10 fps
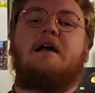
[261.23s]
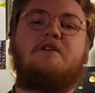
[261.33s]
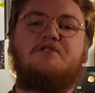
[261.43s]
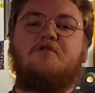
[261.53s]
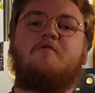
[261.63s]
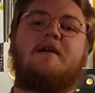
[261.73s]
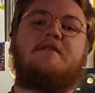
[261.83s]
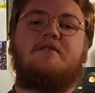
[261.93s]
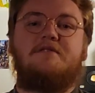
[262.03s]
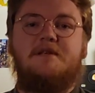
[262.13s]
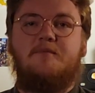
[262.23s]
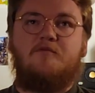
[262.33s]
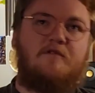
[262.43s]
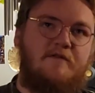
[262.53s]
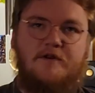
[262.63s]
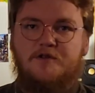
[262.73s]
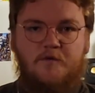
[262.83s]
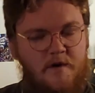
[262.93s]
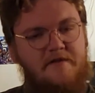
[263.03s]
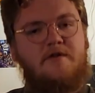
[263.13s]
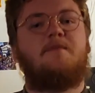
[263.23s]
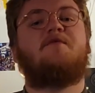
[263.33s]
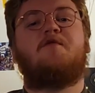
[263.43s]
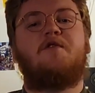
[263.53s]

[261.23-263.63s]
I also rendered some reverse reverb for